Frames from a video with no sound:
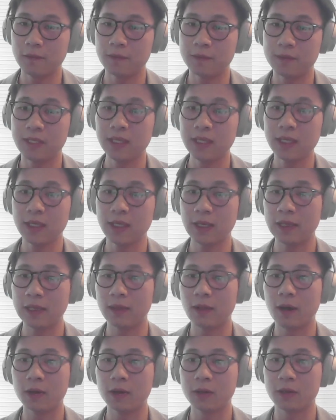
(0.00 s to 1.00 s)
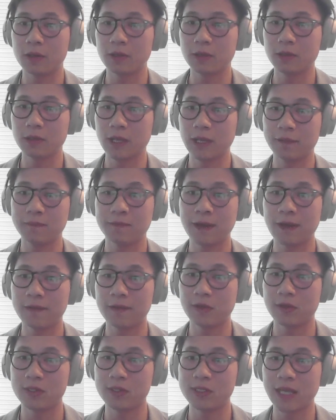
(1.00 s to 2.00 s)
if you think in long term, like
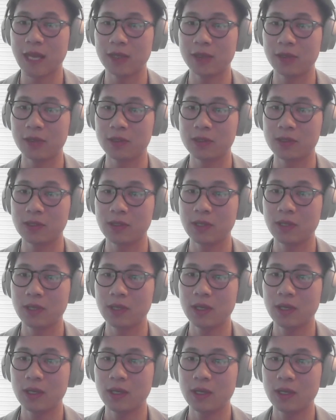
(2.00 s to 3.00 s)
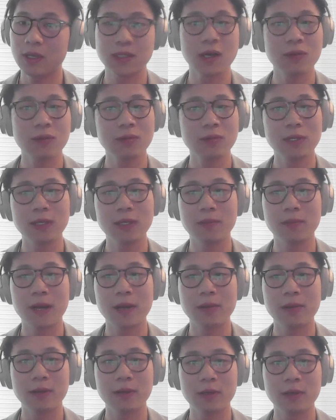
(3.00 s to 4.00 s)
5 years, 10 years, it's not really a
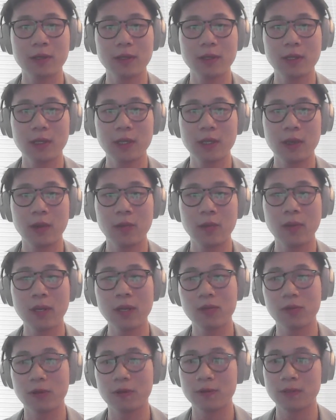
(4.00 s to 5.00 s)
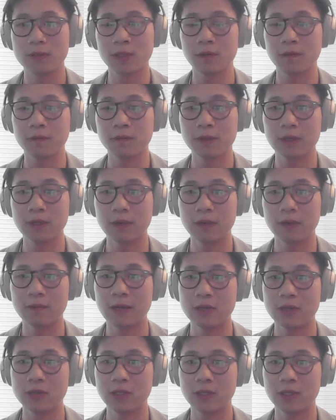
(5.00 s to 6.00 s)
barrier. It will get resolved
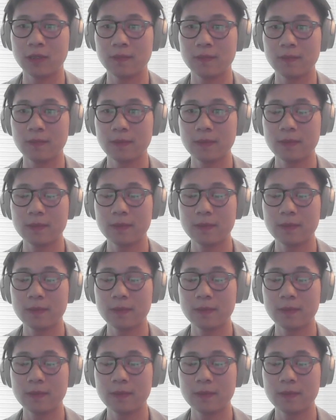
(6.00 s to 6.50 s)
eventually.